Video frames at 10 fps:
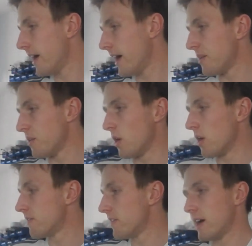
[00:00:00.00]
and
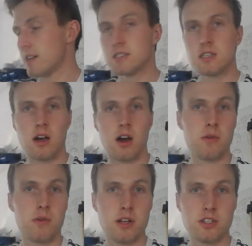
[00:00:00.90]
all of that
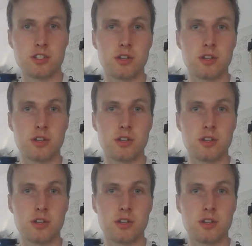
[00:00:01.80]
hardware I just